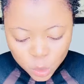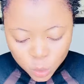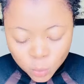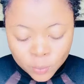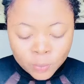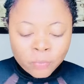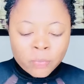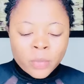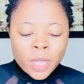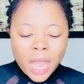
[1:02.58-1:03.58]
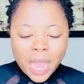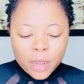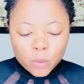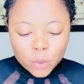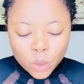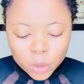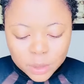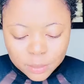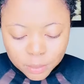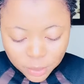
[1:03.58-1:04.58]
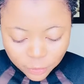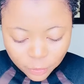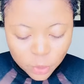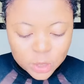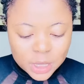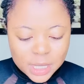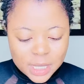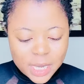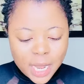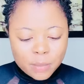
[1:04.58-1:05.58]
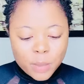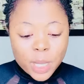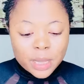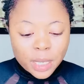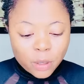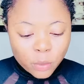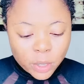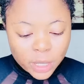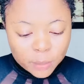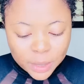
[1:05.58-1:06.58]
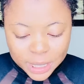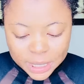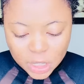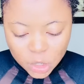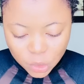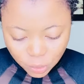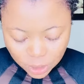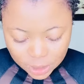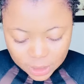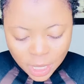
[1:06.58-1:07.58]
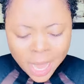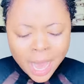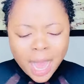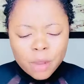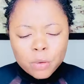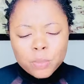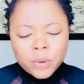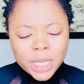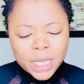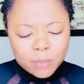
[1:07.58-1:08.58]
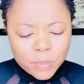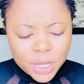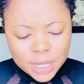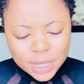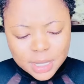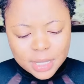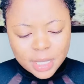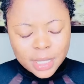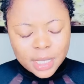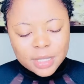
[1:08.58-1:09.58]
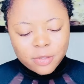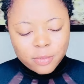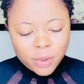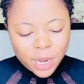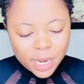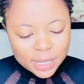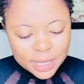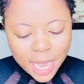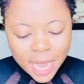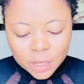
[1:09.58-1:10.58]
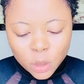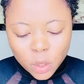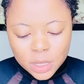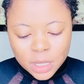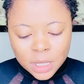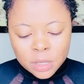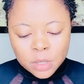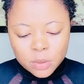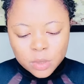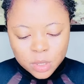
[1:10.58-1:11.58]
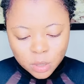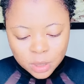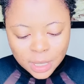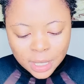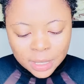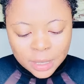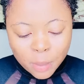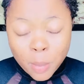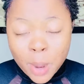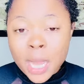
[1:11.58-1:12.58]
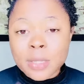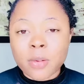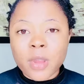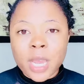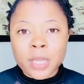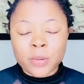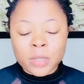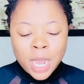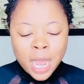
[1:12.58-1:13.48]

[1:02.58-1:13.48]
2, I will go before thee and make the crooked places straight. I will break in pieces the gates of brass and cut into sunder the bars of iron.